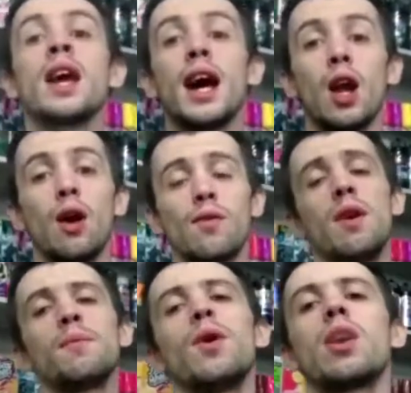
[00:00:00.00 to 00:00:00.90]
Hello
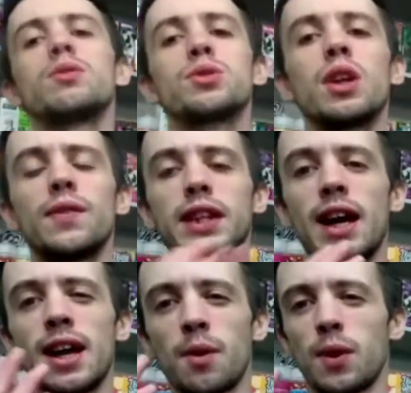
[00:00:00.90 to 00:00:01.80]
everyone, welcome to another
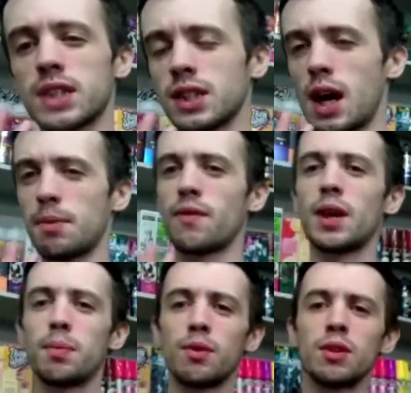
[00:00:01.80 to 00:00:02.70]
day at West Abbey
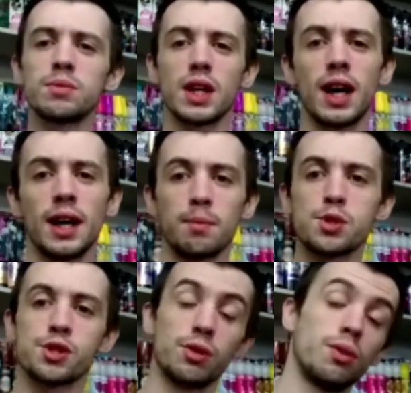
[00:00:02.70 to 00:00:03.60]
Vapor Rooms. I am
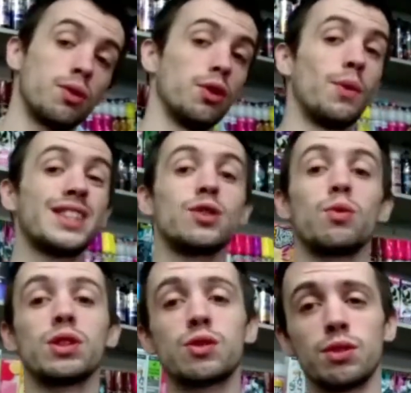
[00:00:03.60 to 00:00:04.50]
Sean, otherwise known
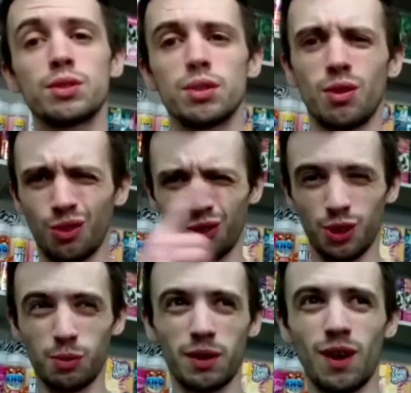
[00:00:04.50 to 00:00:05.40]
as Groot, or the
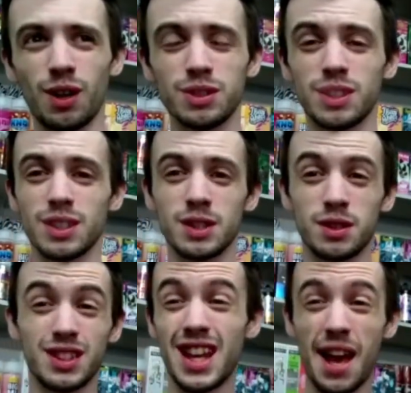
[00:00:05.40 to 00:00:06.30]
other way around, since
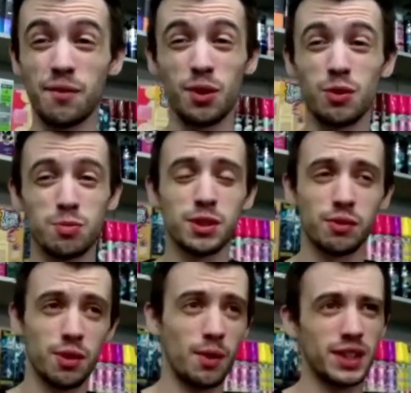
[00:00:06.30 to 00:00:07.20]
everyone knows him as
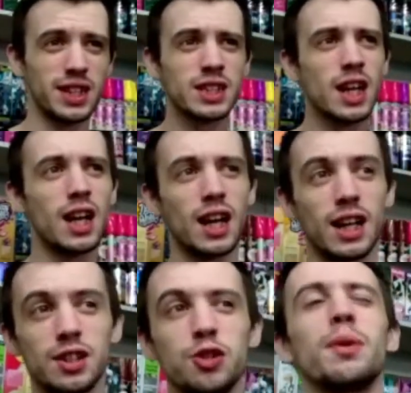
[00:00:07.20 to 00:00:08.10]
Groot nowadays.
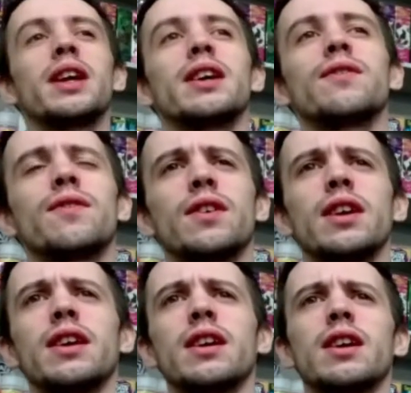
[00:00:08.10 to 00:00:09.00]
Do believe
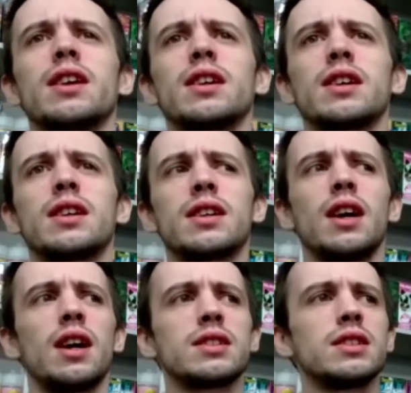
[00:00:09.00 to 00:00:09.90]
in
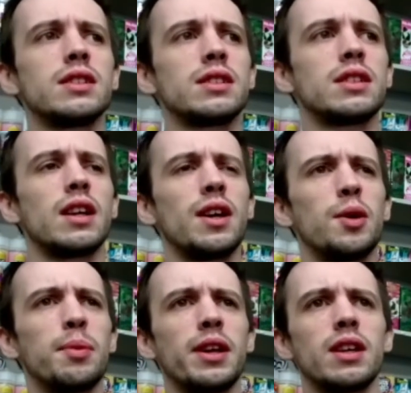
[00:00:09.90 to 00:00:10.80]
Garston. It'll
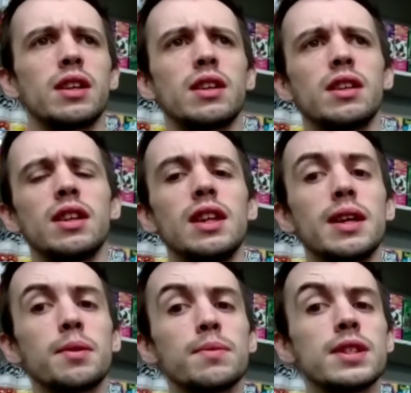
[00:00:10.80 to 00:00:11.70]
be
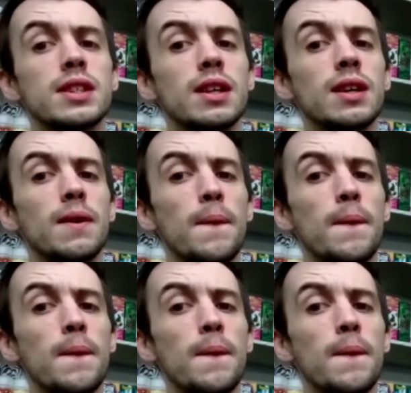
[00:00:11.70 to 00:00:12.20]
Liam today.